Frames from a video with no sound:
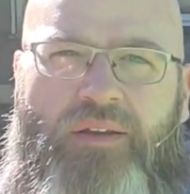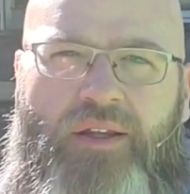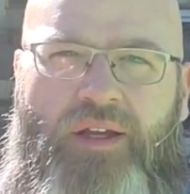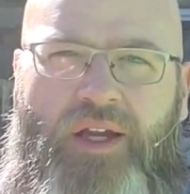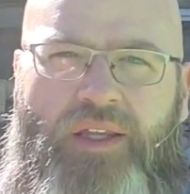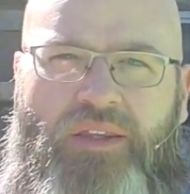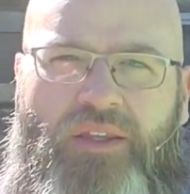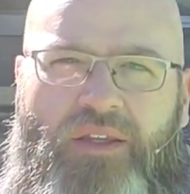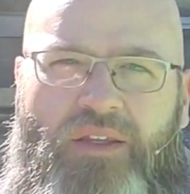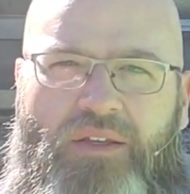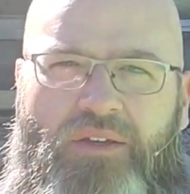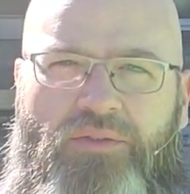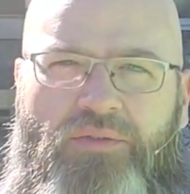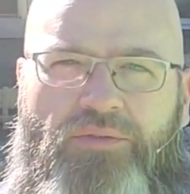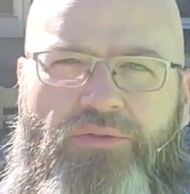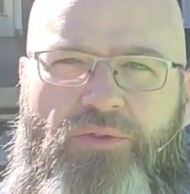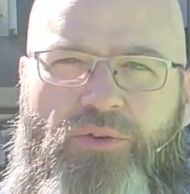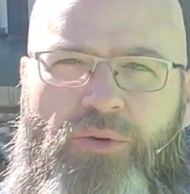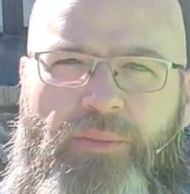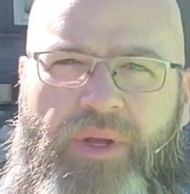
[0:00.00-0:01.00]
got the
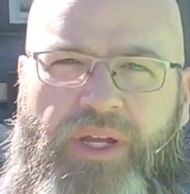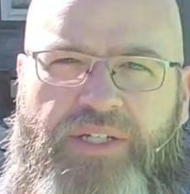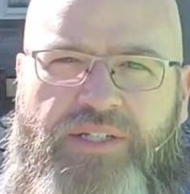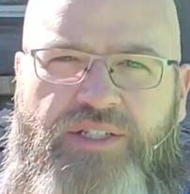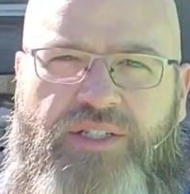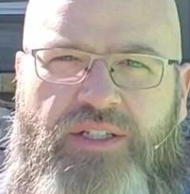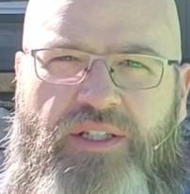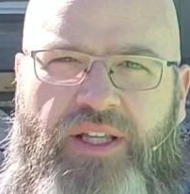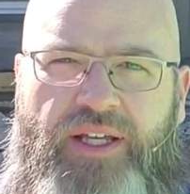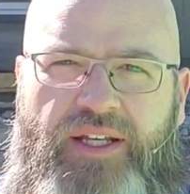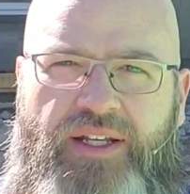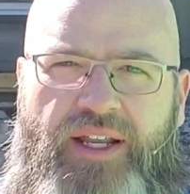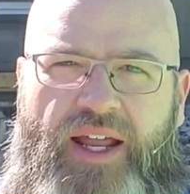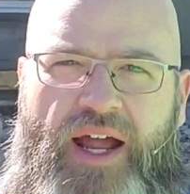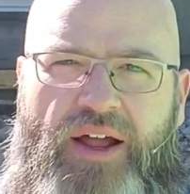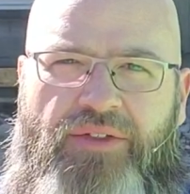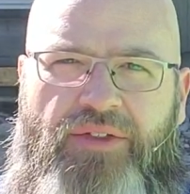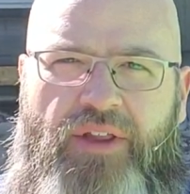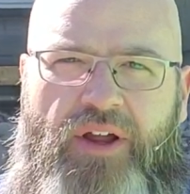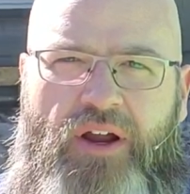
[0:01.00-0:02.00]
formation laid
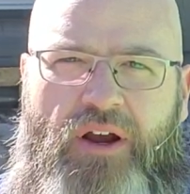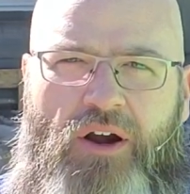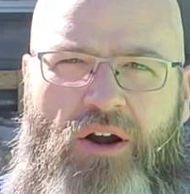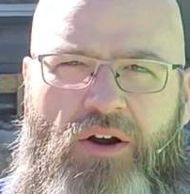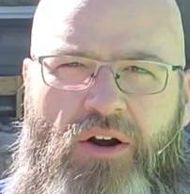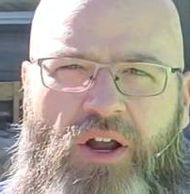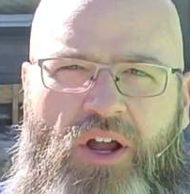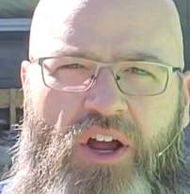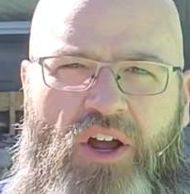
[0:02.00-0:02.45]
down there.